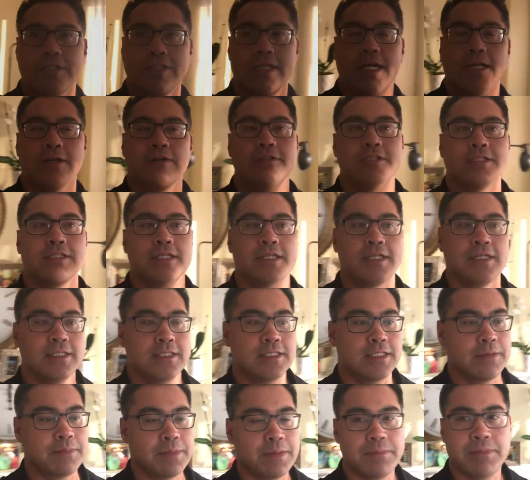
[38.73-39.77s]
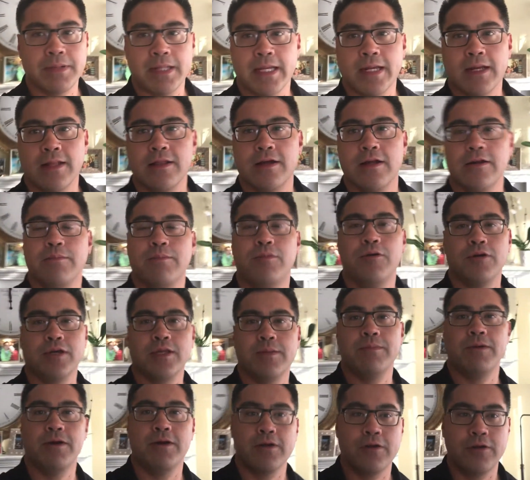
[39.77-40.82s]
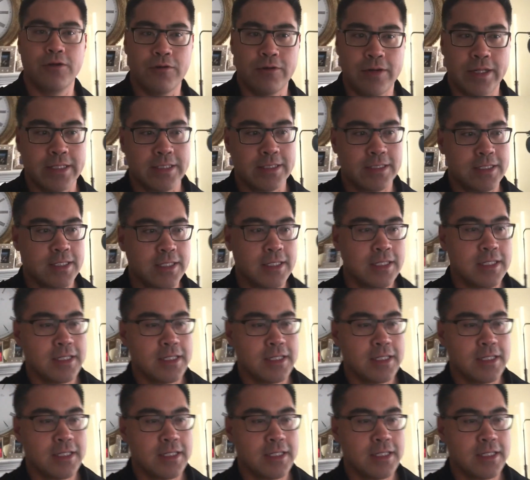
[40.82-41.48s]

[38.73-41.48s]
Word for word: channel, just because I've been playing a lot of Pokemon Go, and